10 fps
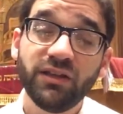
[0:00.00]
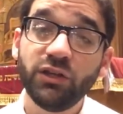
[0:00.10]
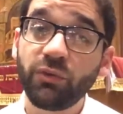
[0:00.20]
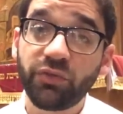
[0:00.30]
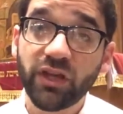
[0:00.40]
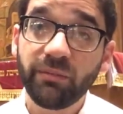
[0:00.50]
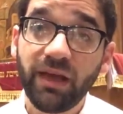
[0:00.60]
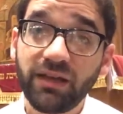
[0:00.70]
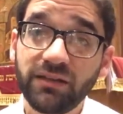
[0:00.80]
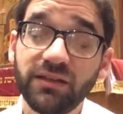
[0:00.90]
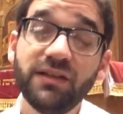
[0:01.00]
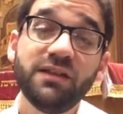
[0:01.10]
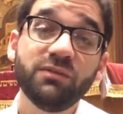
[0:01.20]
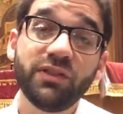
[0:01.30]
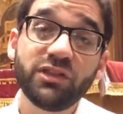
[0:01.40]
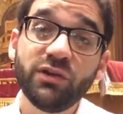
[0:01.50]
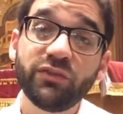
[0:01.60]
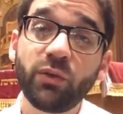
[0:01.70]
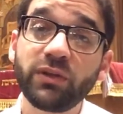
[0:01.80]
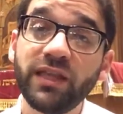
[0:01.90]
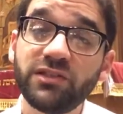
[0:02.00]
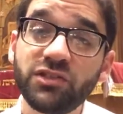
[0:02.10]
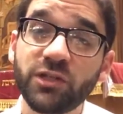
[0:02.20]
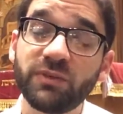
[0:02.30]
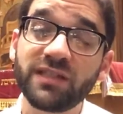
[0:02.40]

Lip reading: You don't think about it? Well, then you have no relationship.